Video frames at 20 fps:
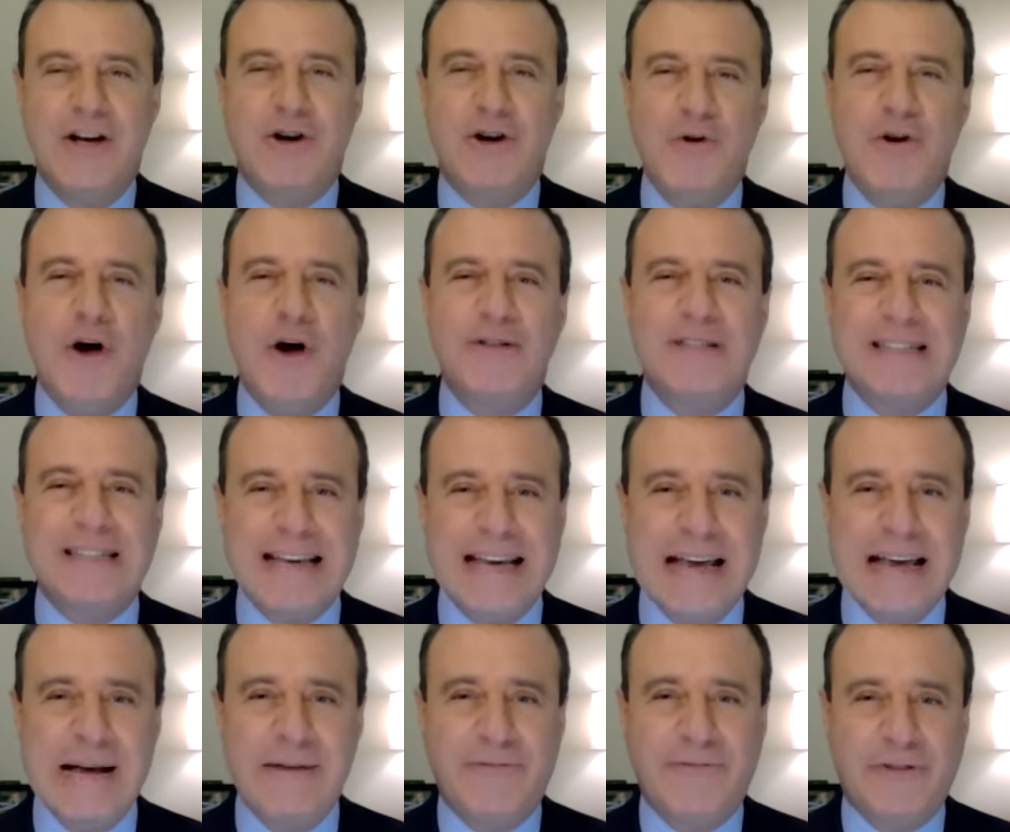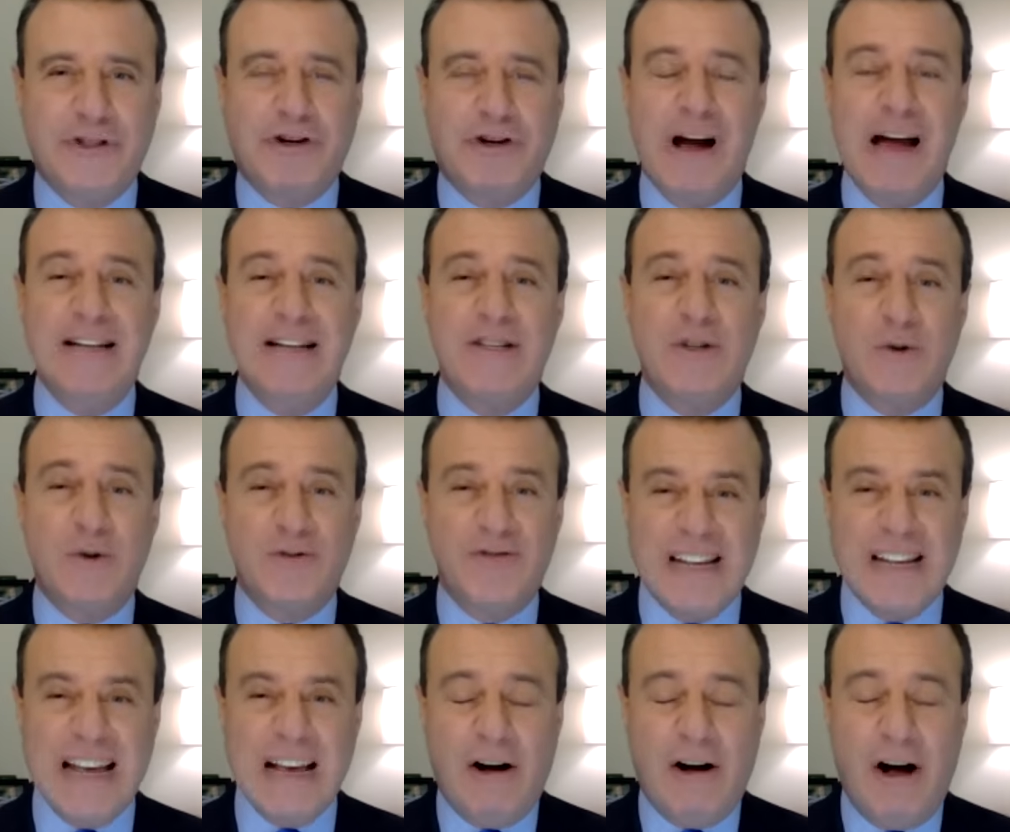Kudos to him for trying to sort
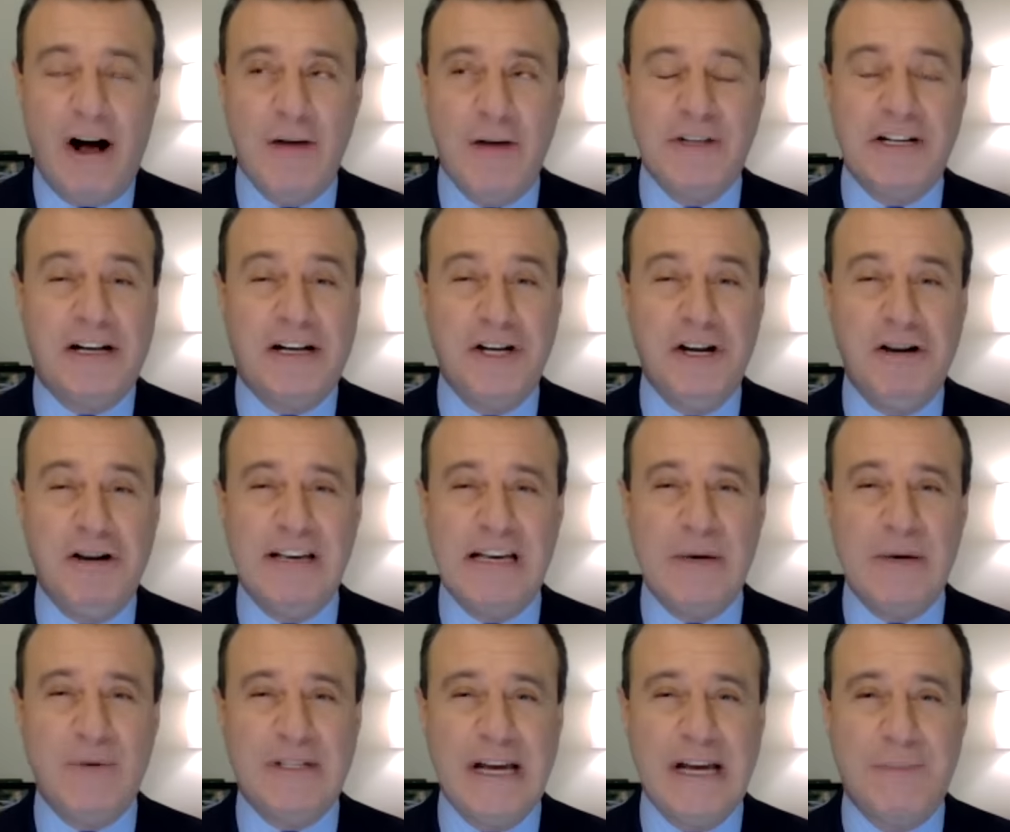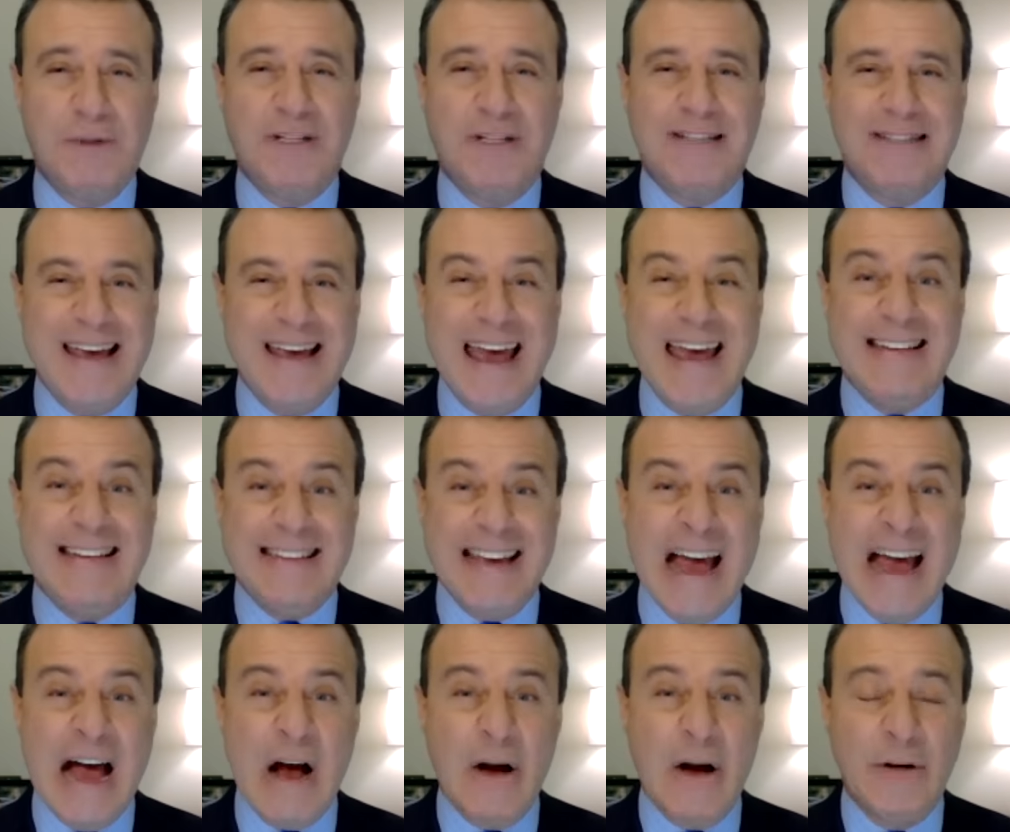of stay calm. And clearly he was able to take
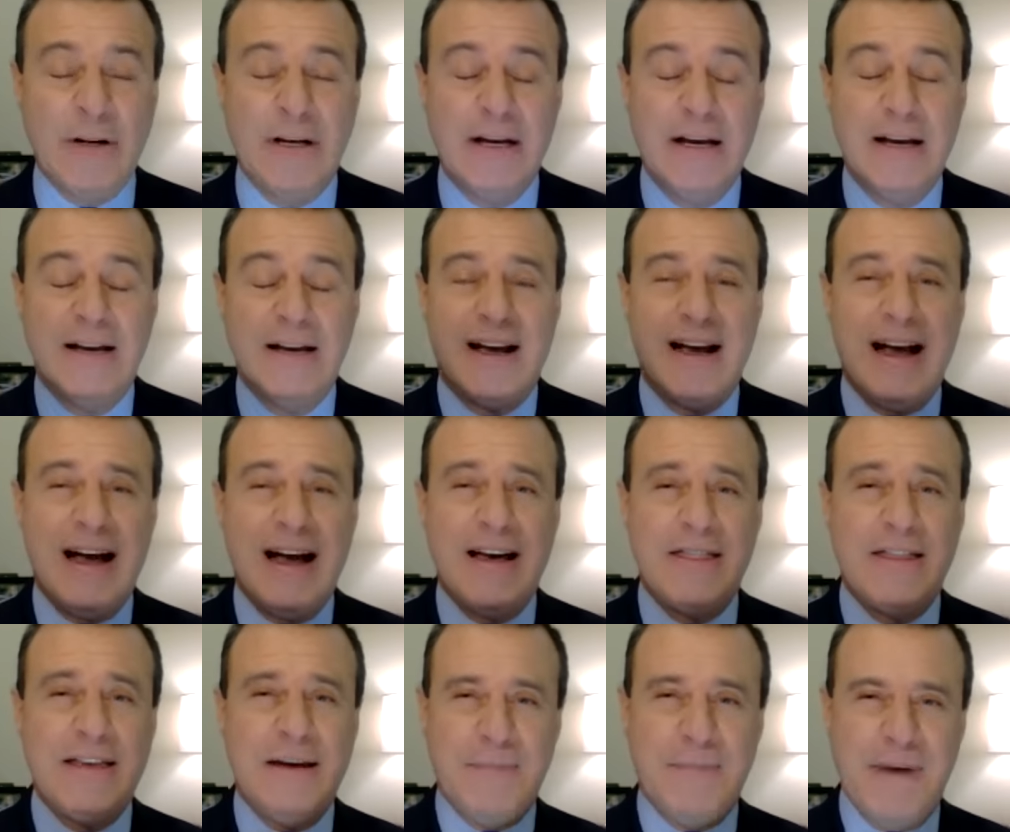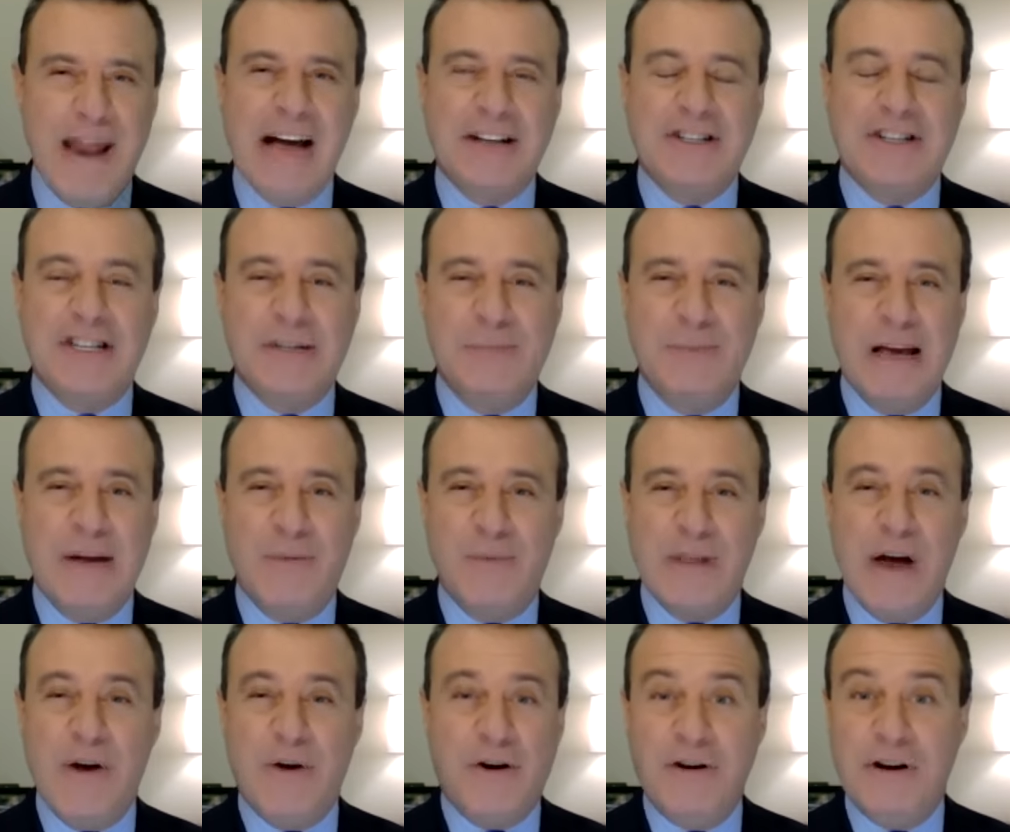down uh, the obnoxious man
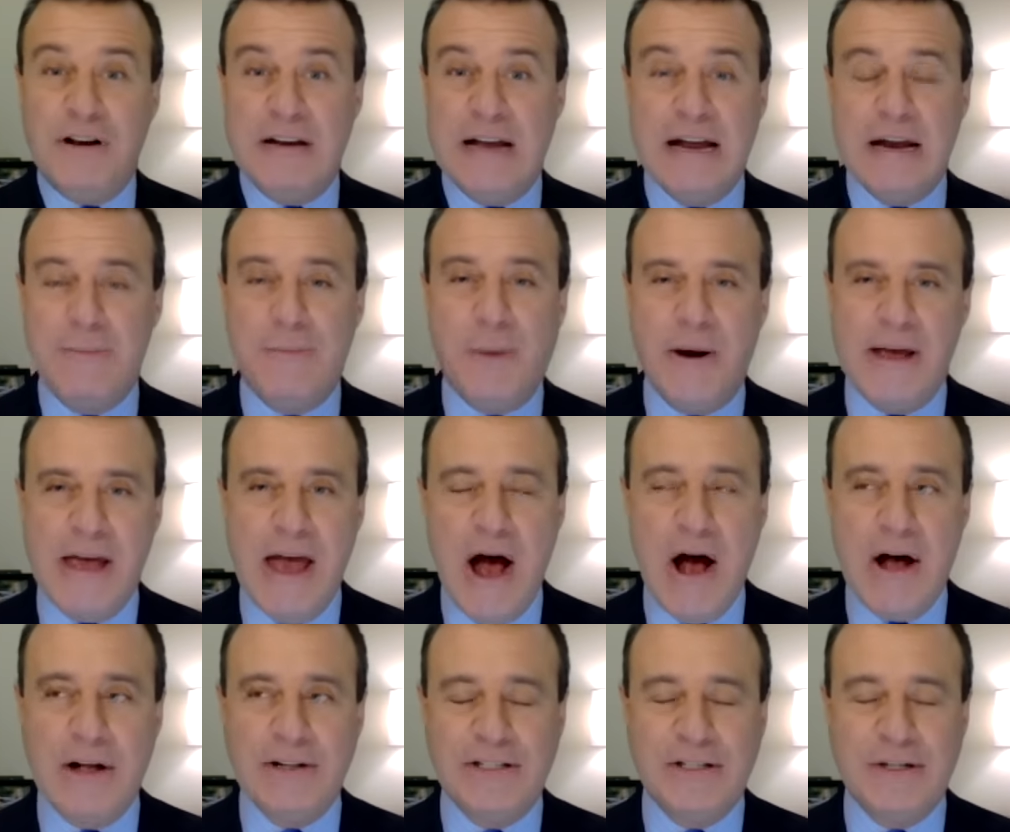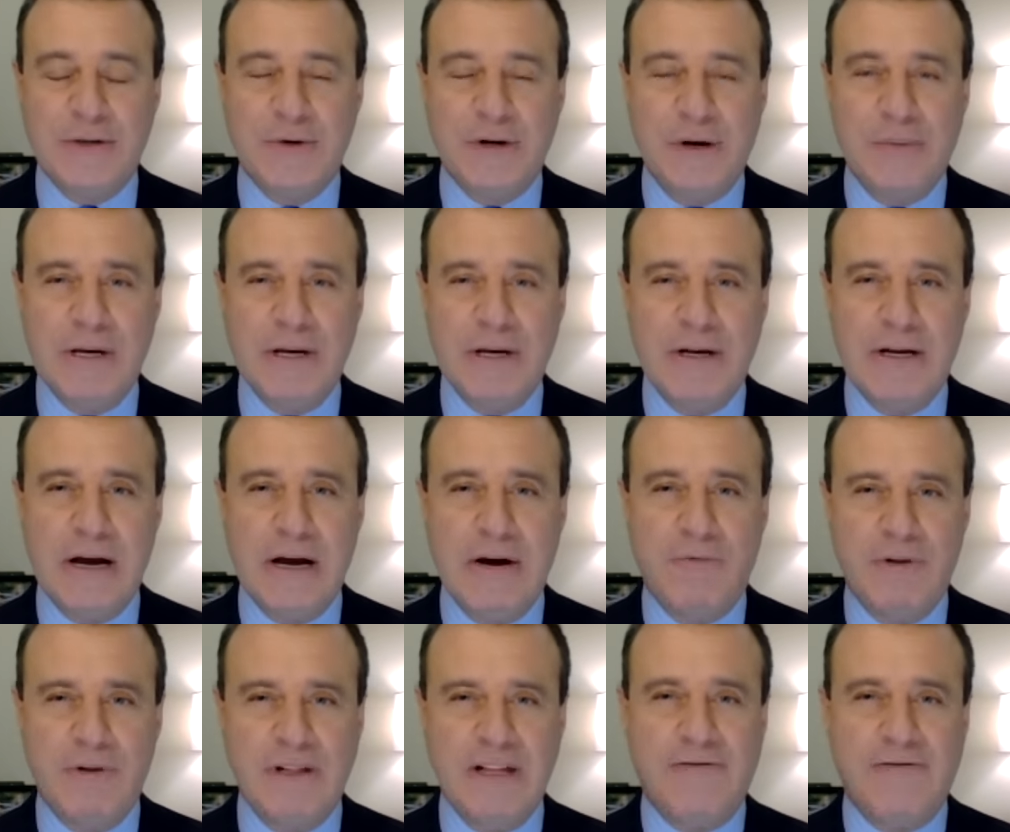without hurting anybody else. So uh, yeah. big uh,
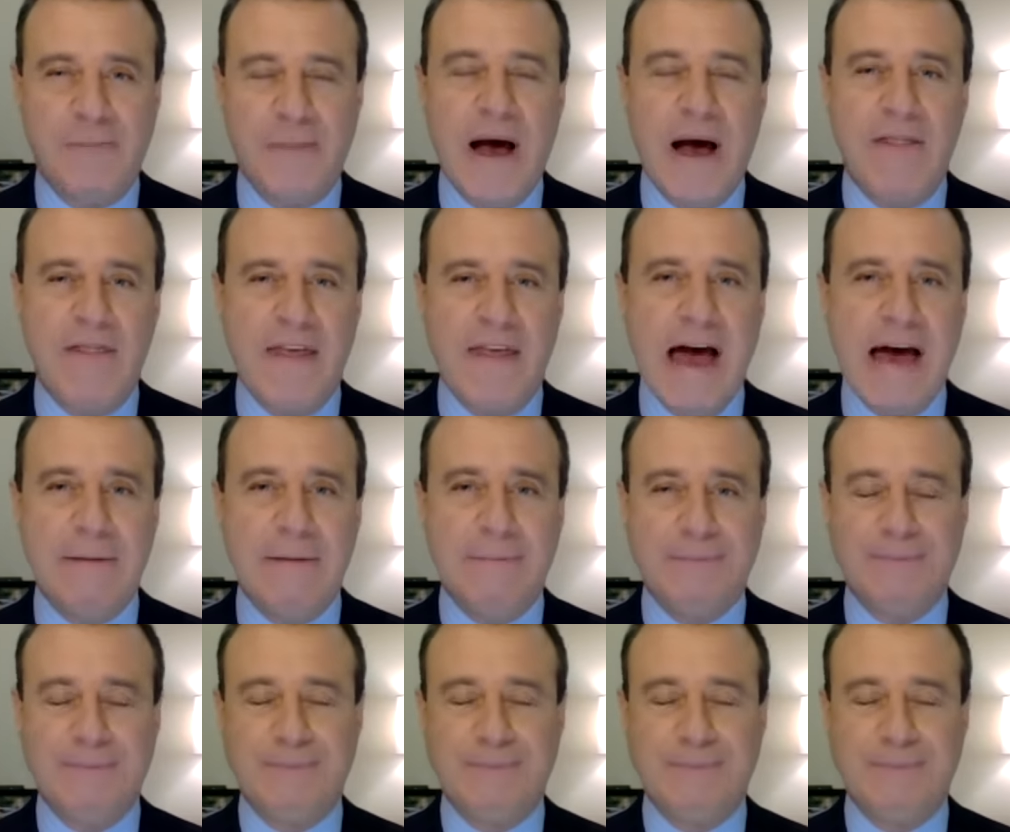relief about that.